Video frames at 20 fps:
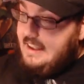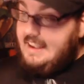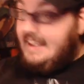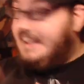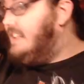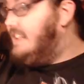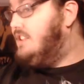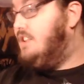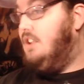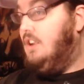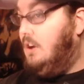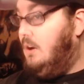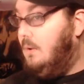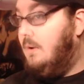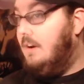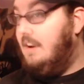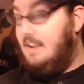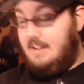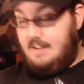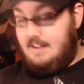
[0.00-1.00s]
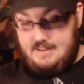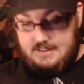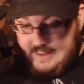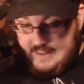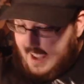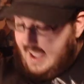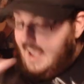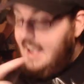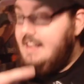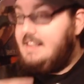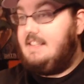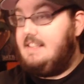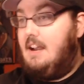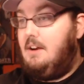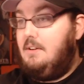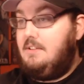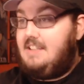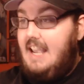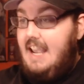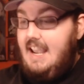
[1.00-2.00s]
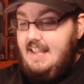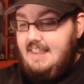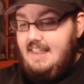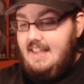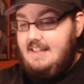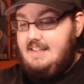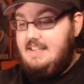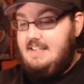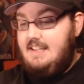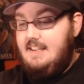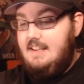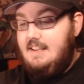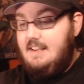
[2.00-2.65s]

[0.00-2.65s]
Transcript: He's new! Yes, I'll take it!